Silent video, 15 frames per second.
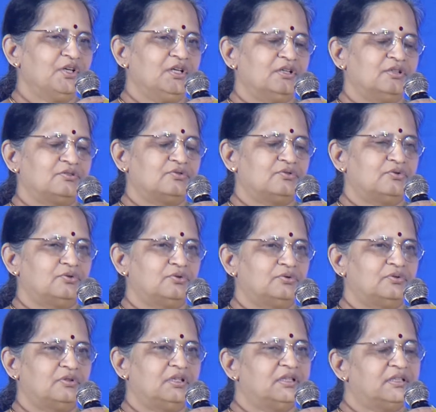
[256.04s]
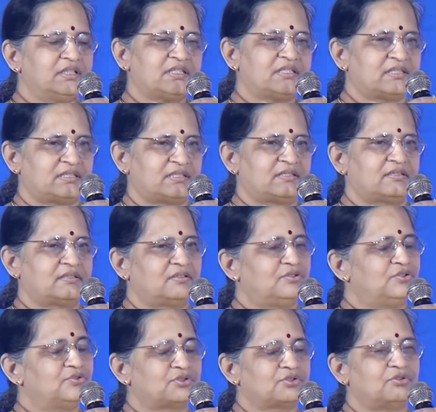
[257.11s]
So this
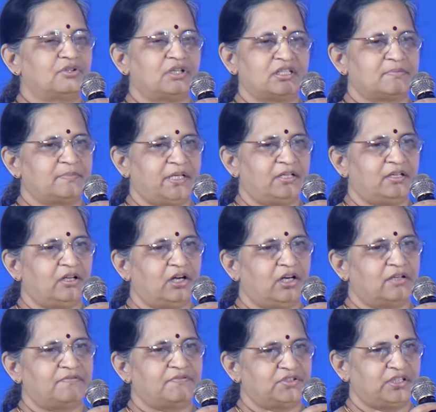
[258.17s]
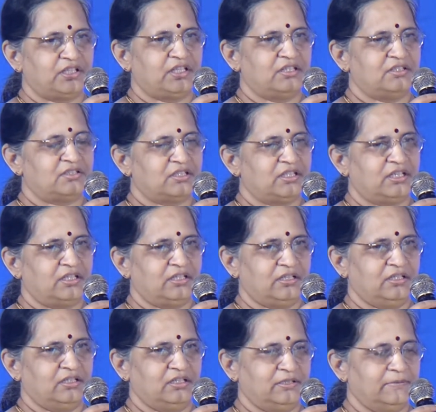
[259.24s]
new score has made a lot of change and
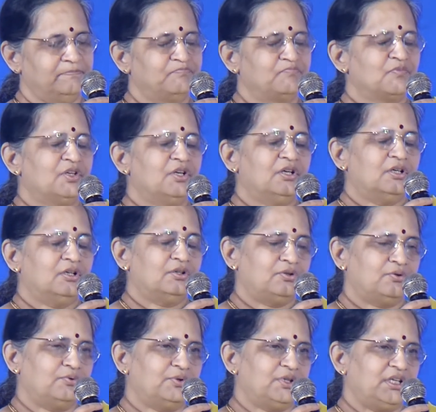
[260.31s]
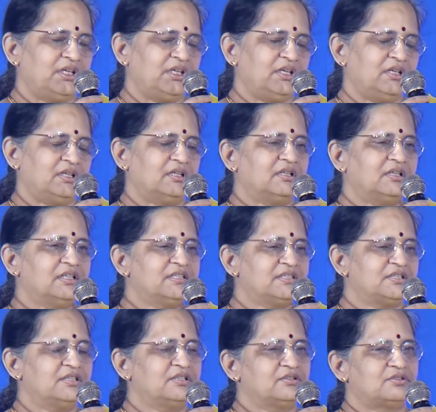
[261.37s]
to the
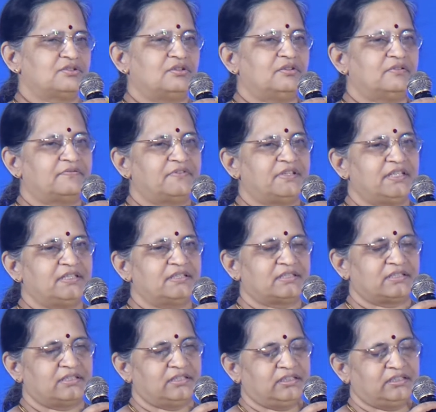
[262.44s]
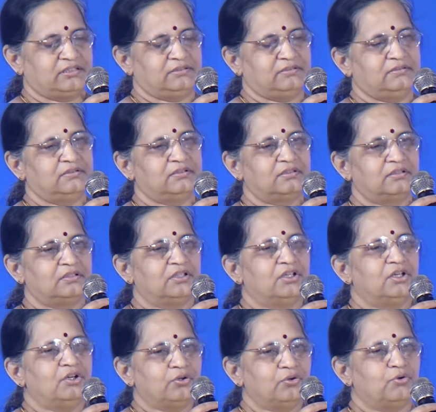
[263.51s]
incidence of these
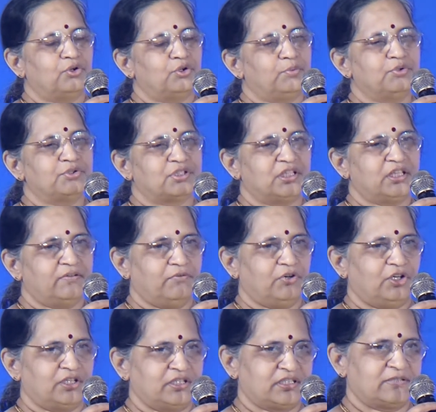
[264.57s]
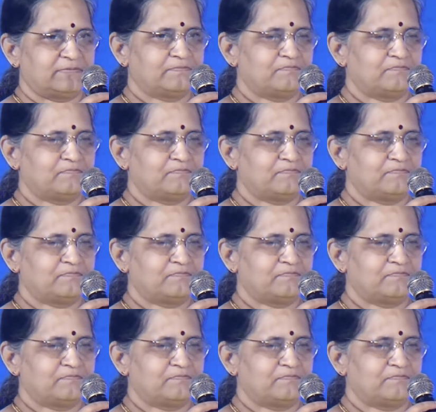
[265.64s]
Code Blues in the wards.